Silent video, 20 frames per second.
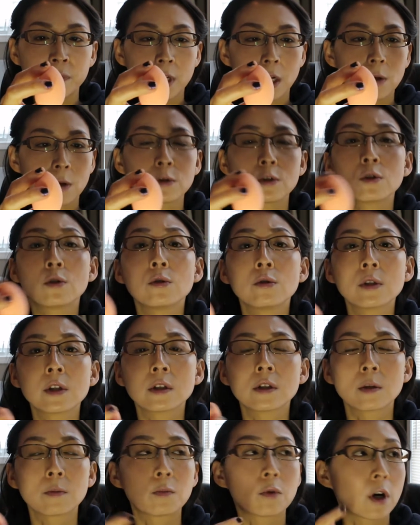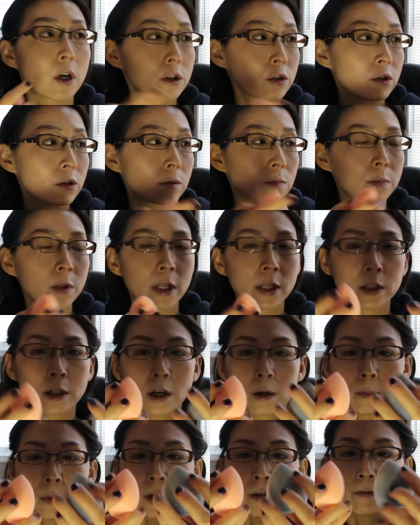I was using the brush to blend
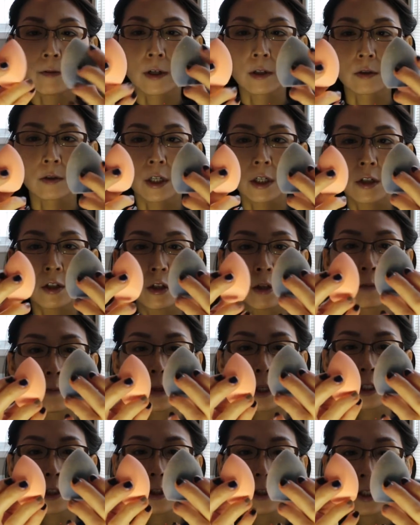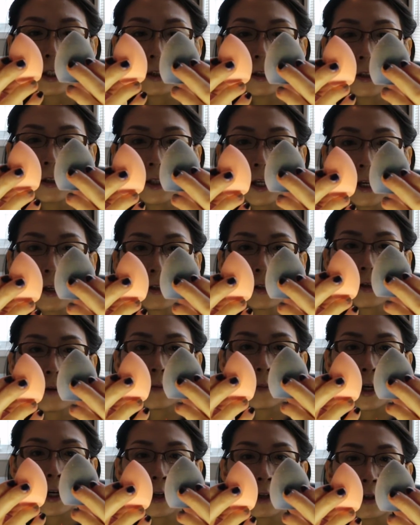out my foundation, but look at the size
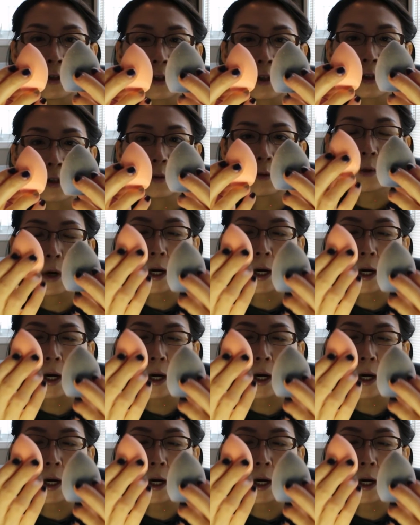comparison.